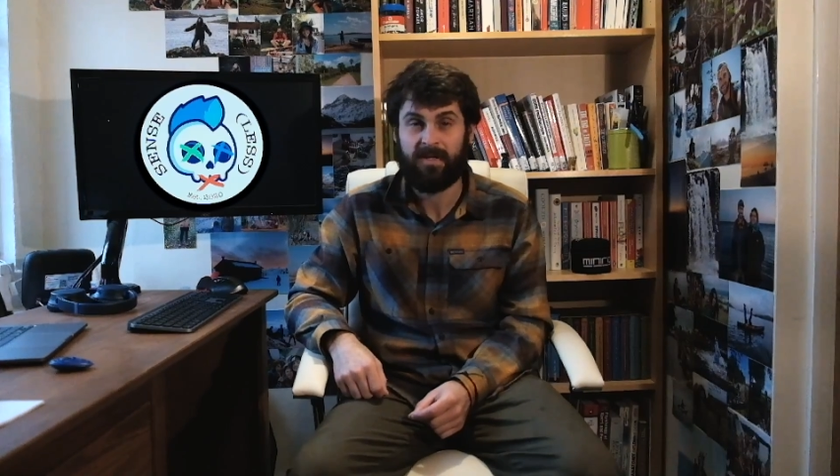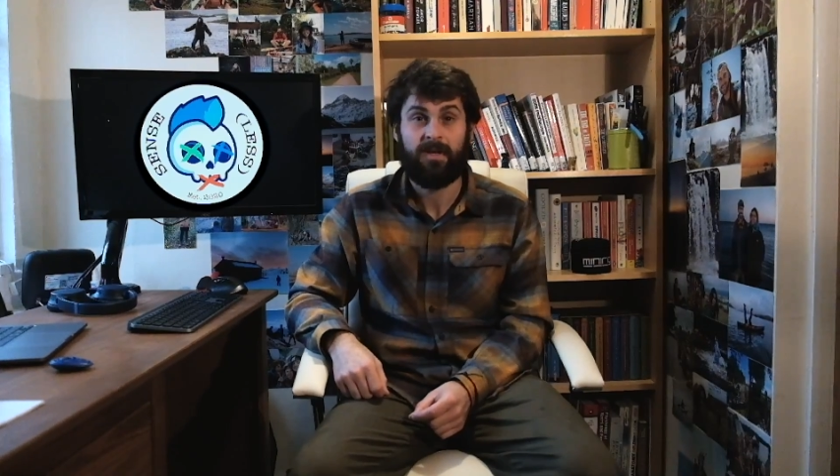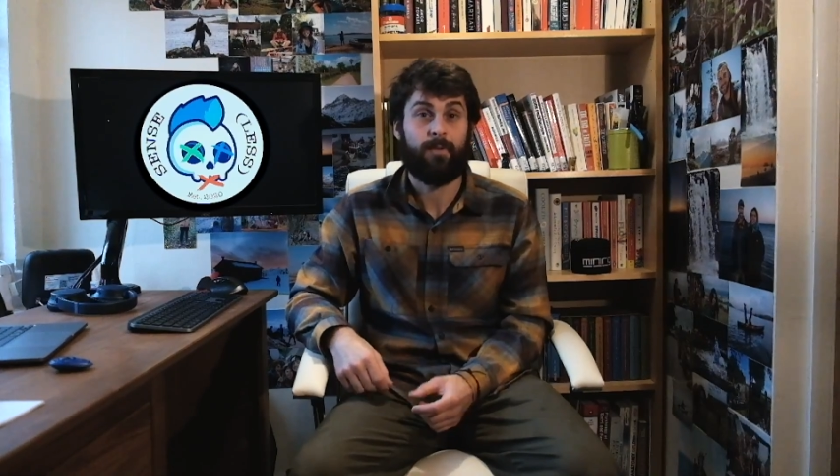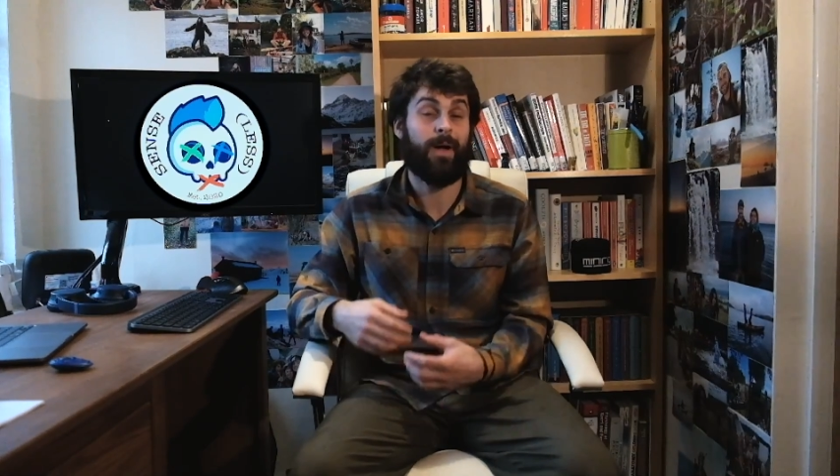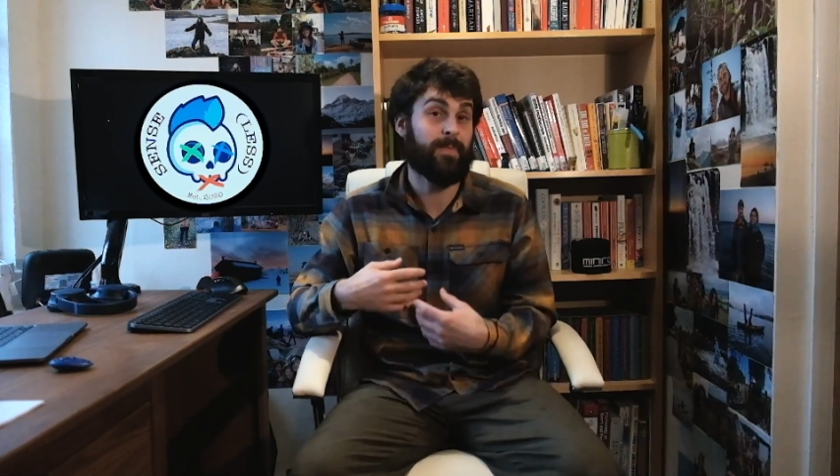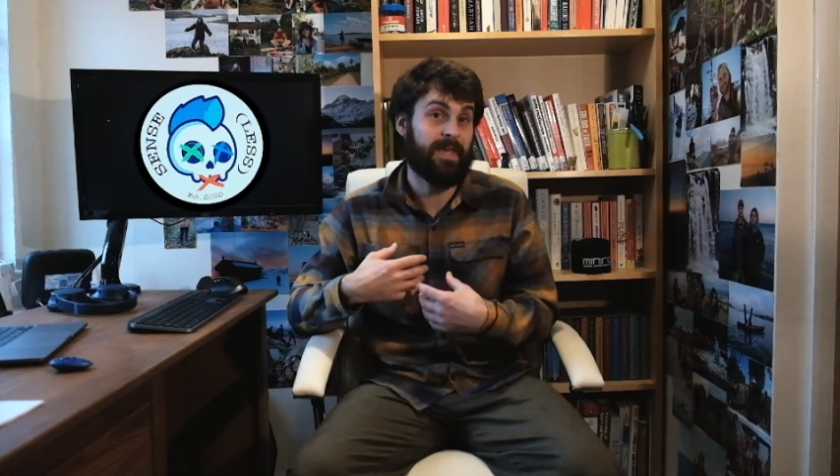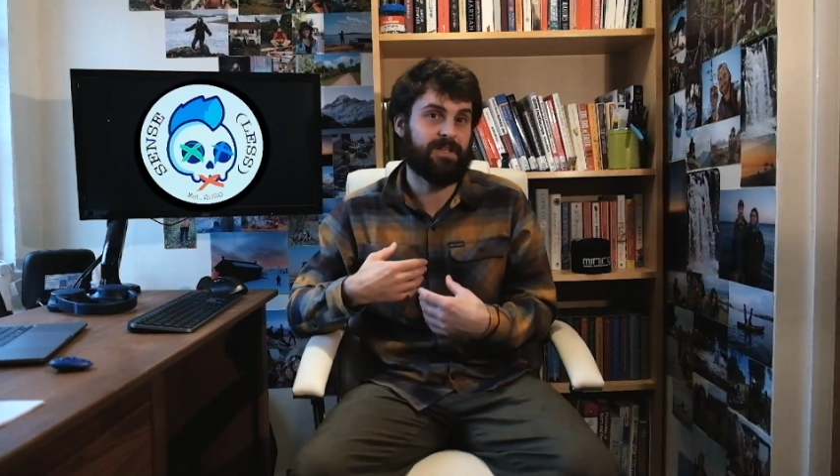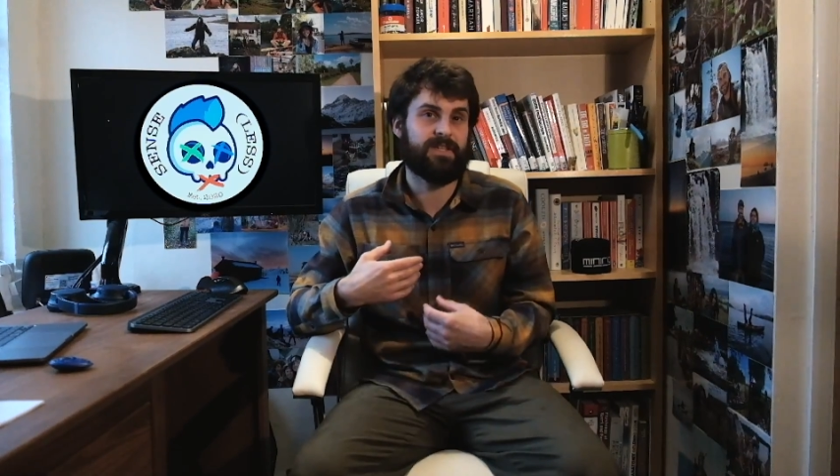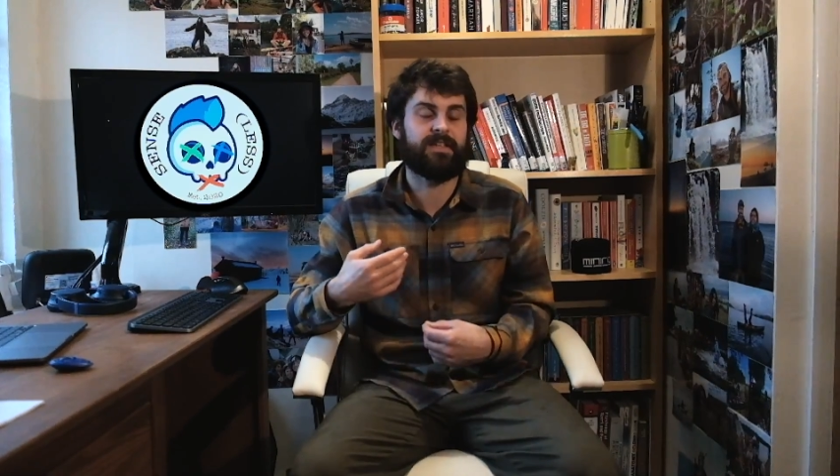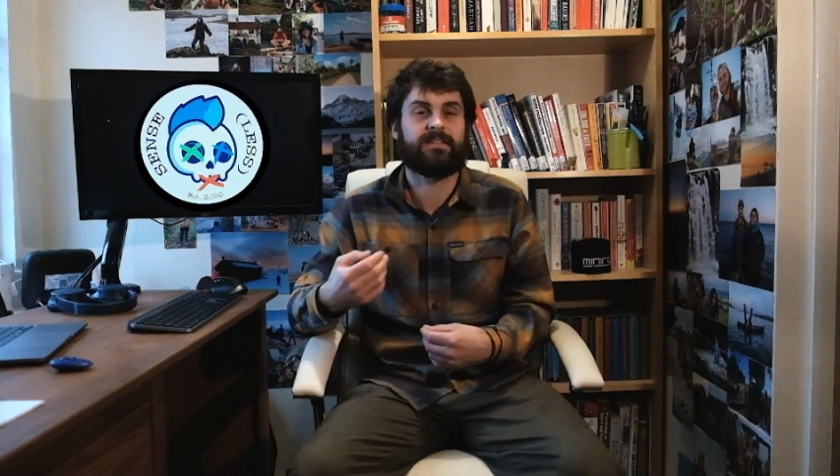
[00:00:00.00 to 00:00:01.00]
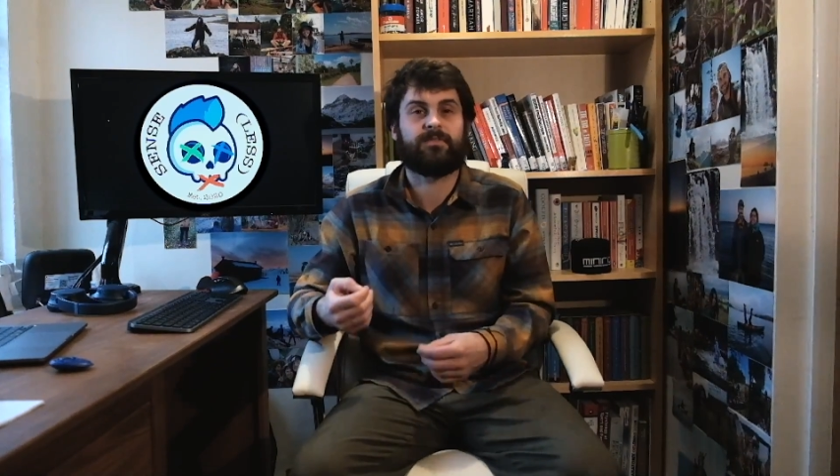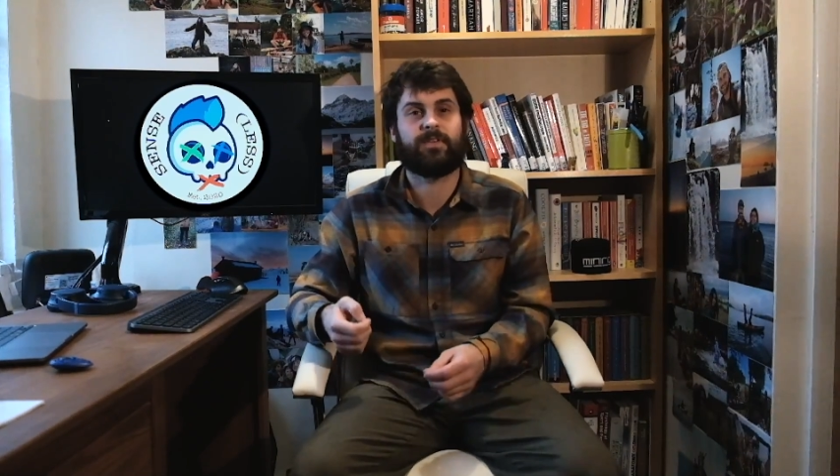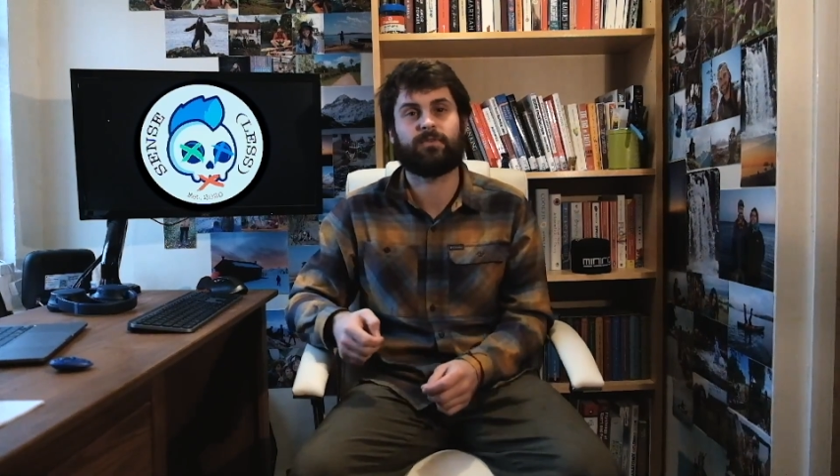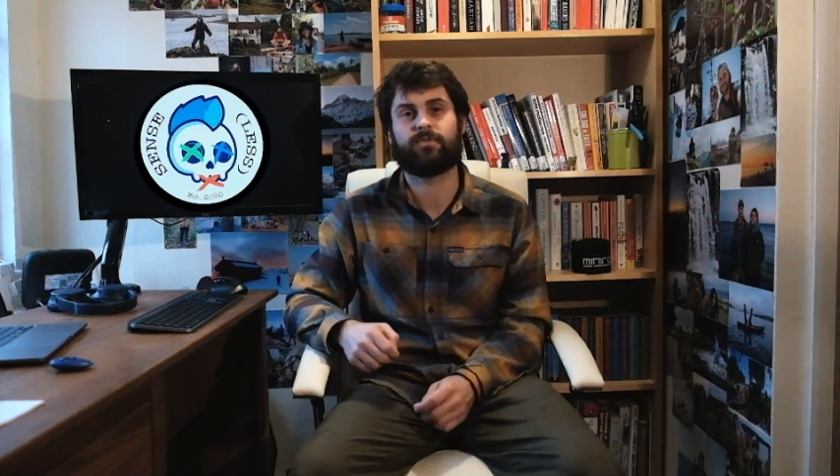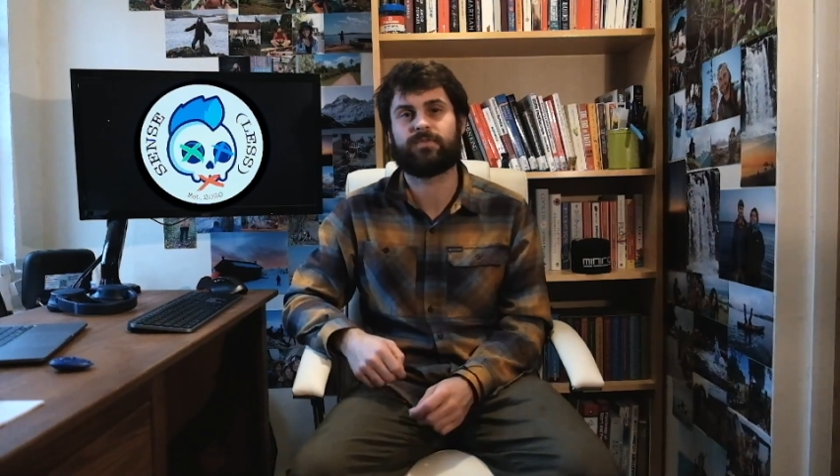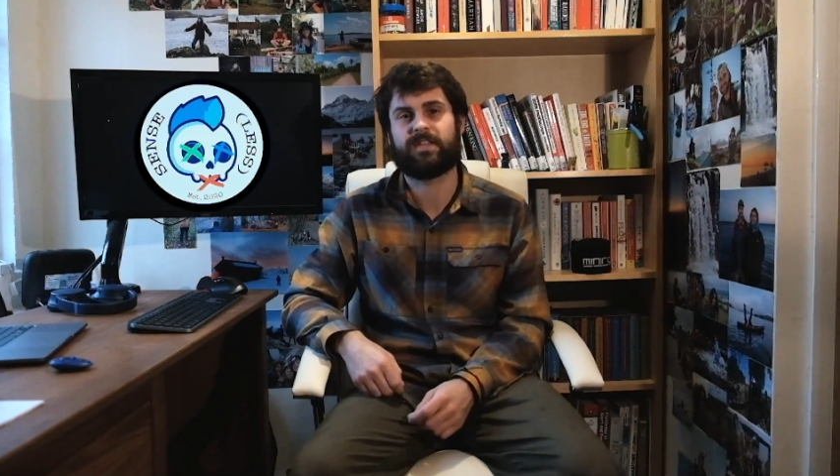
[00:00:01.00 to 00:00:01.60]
My PhD is in a field called